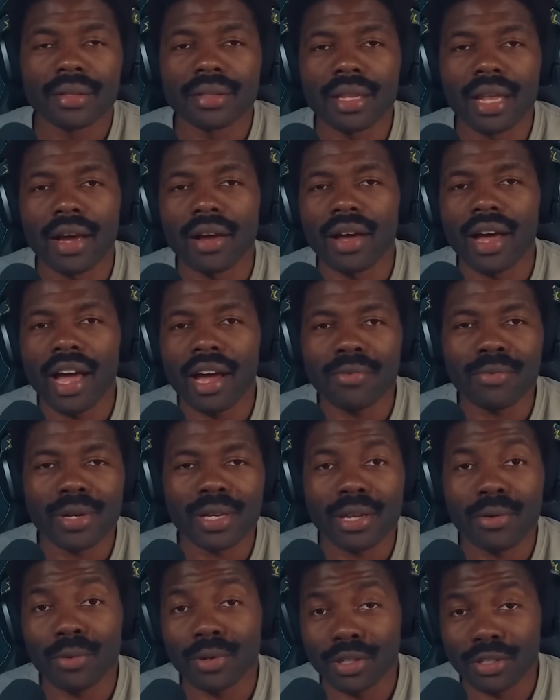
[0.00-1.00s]
Now, I
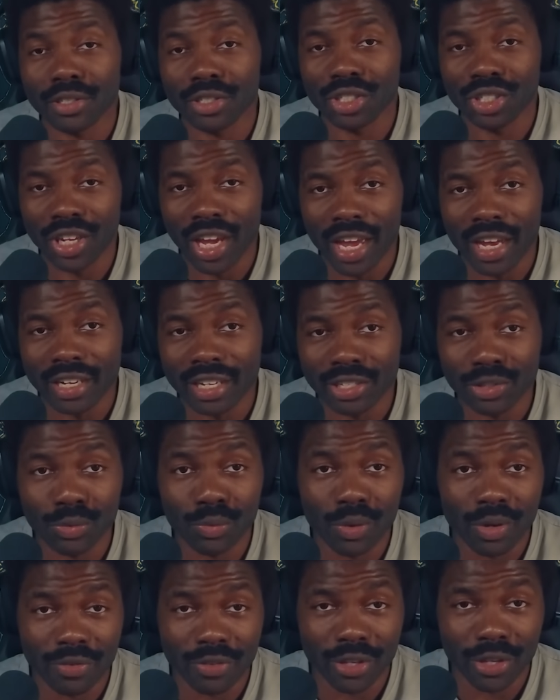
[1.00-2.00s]
really wanted to share this
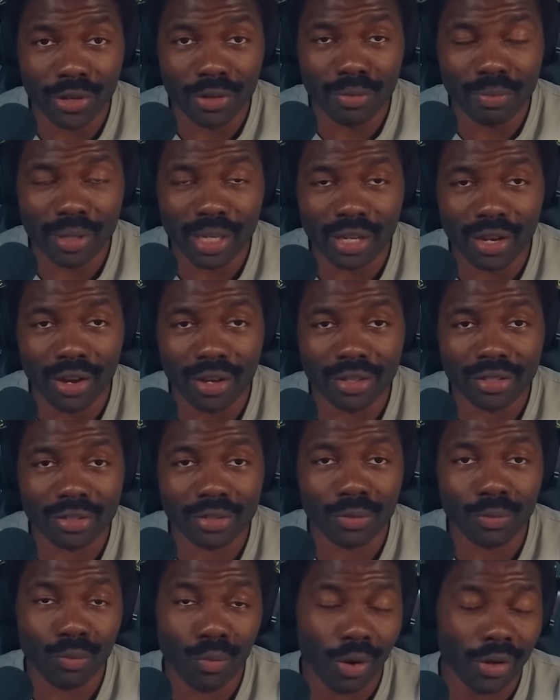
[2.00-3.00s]
with you
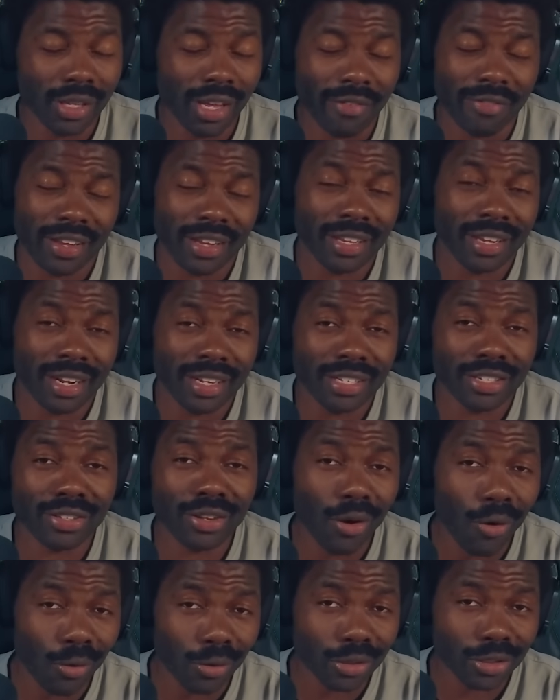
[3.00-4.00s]
because one, I think it is
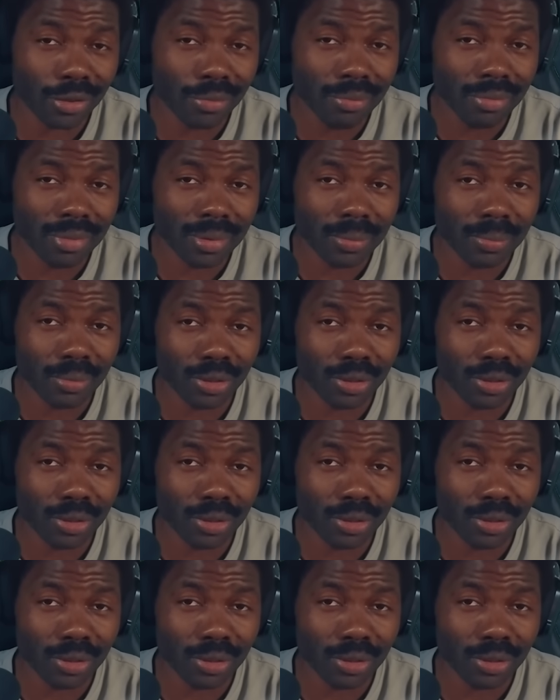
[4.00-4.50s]
awesome.